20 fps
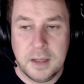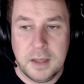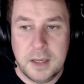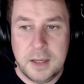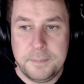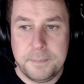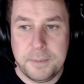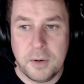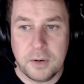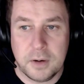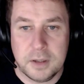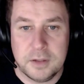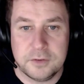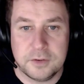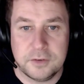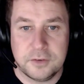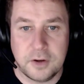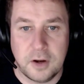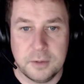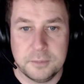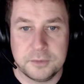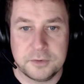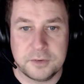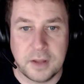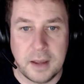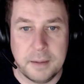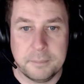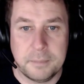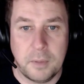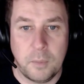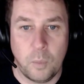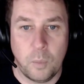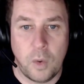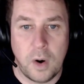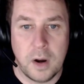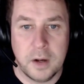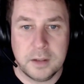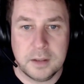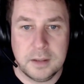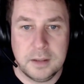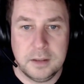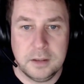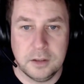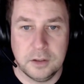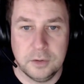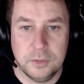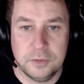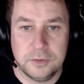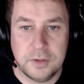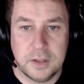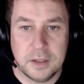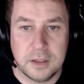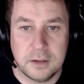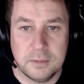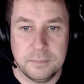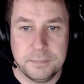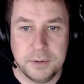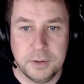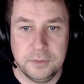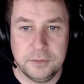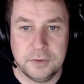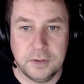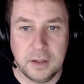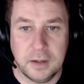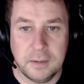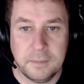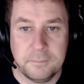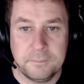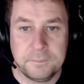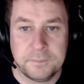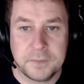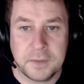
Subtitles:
Epoch is a timestamp widely used in computing